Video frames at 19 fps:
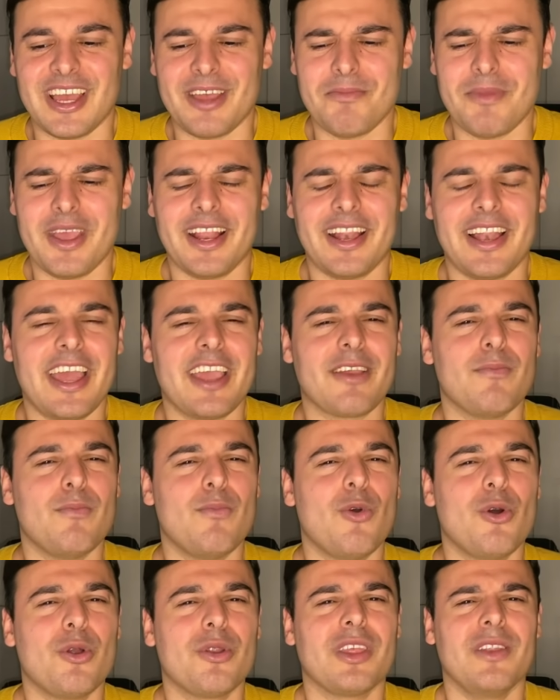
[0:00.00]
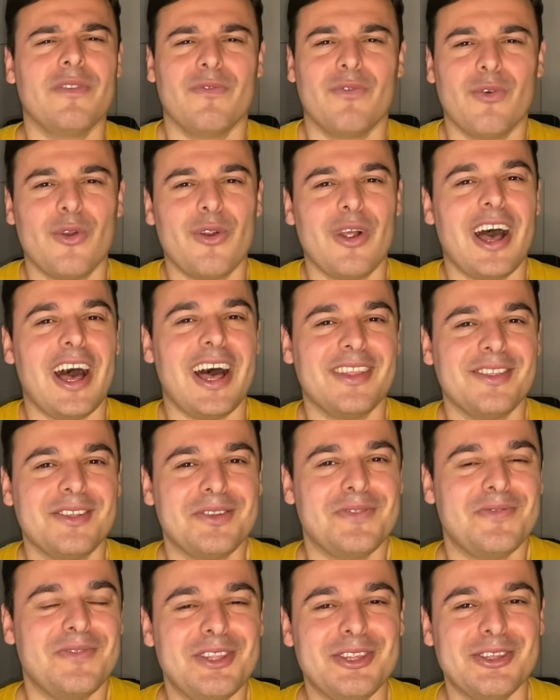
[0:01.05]
I make like more than
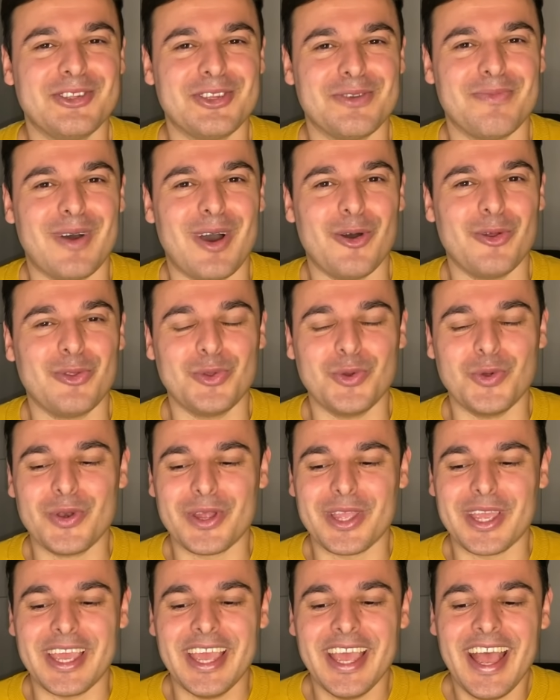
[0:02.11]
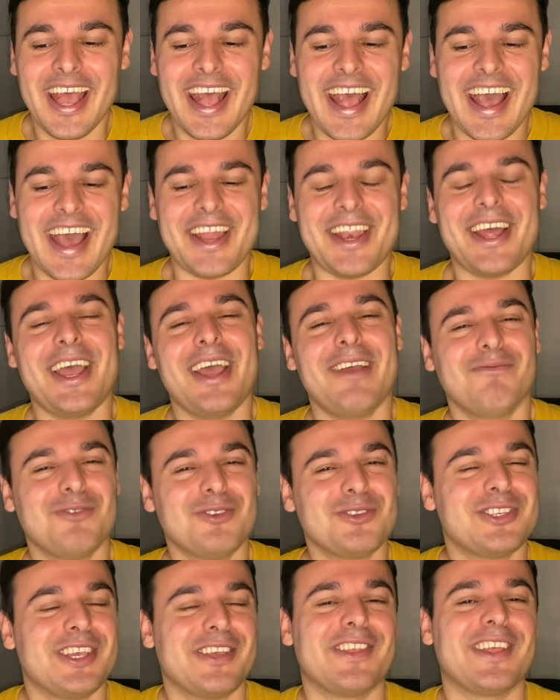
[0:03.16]
400 videos about Turkey, and I have
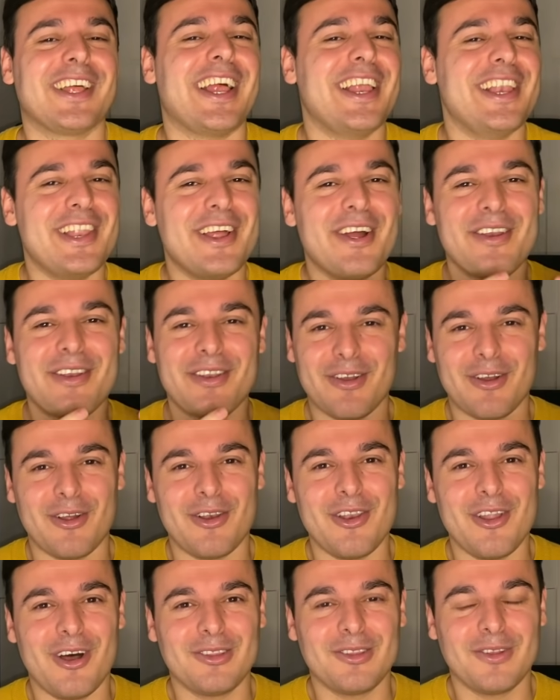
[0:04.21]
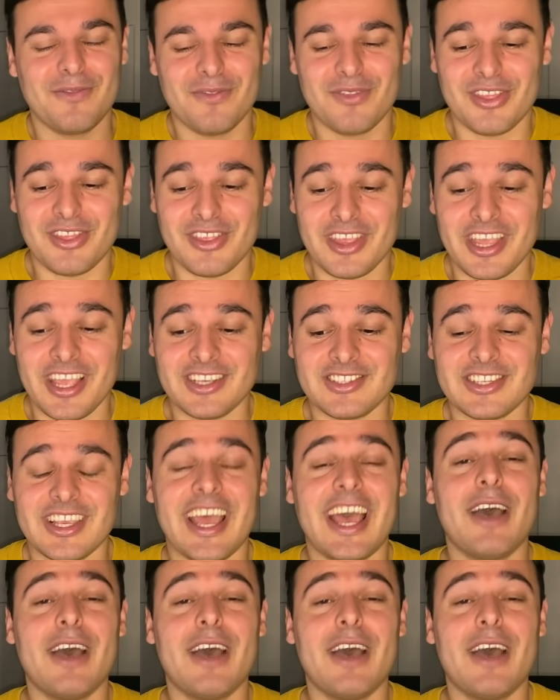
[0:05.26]
to say that I learned a lot of things.